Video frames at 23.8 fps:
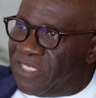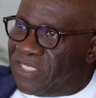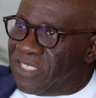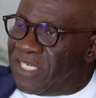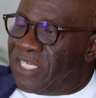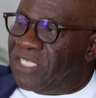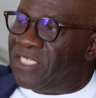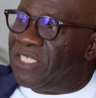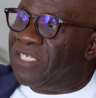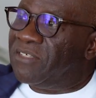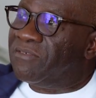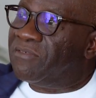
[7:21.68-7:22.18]
see
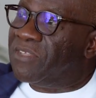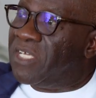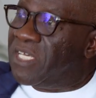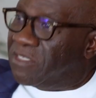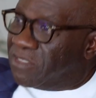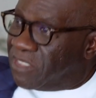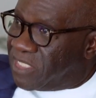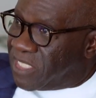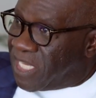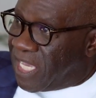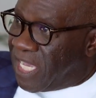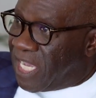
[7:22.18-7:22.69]
it in real
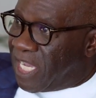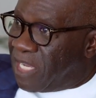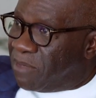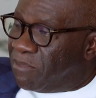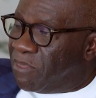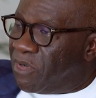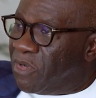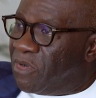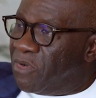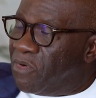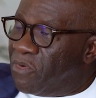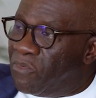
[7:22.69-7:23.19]
time,
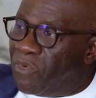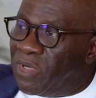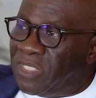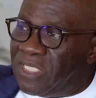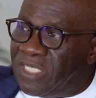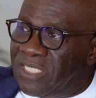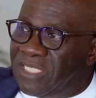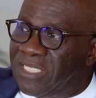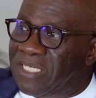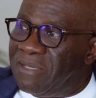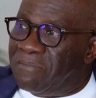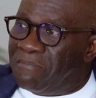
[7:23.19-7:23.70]
what
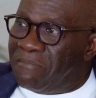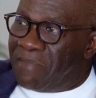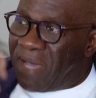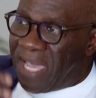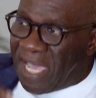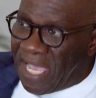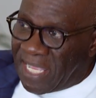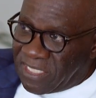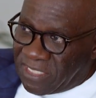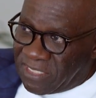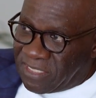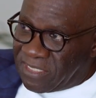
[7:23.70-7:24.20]
the
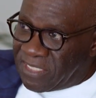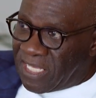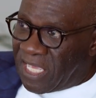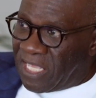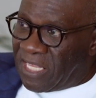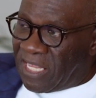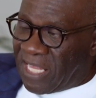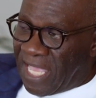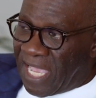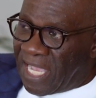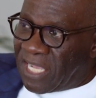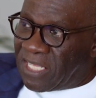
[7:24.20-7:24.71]
demands are
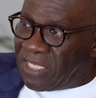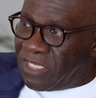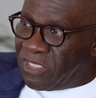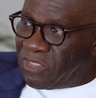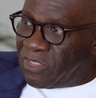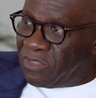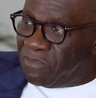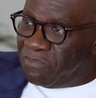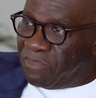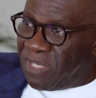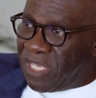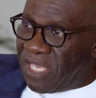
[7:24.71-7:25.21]
likely
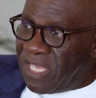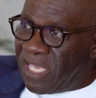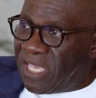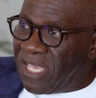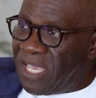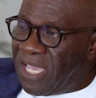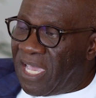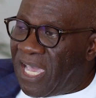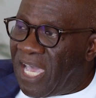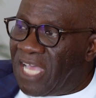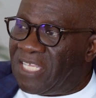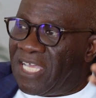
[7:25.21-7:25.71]
to be,
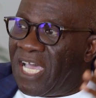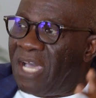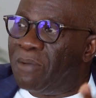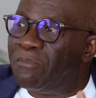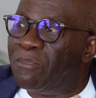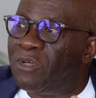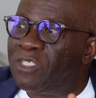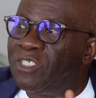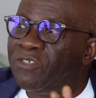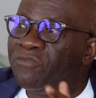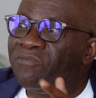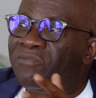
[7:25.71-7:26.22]
and how
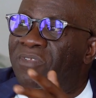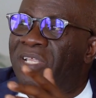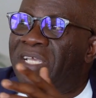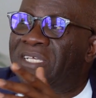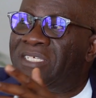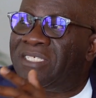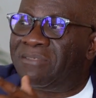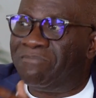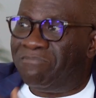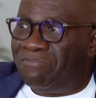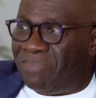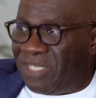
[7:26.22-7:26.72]
much
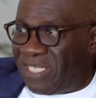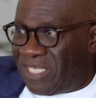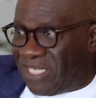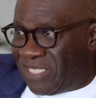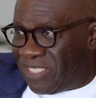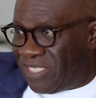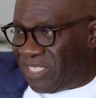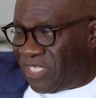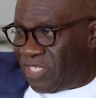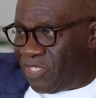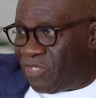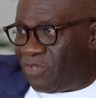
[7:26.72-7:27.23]

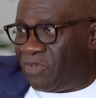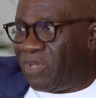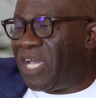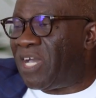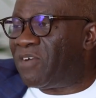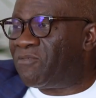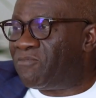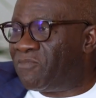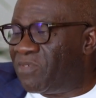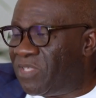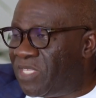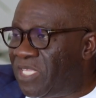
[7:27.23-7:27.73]
flexibility you
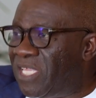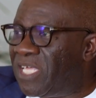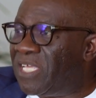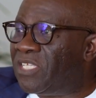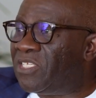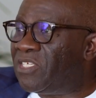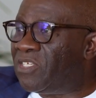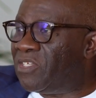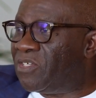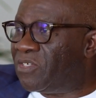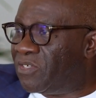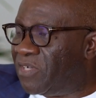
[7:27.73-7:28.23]
have
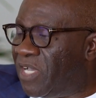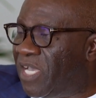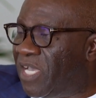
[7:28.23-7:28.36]
within your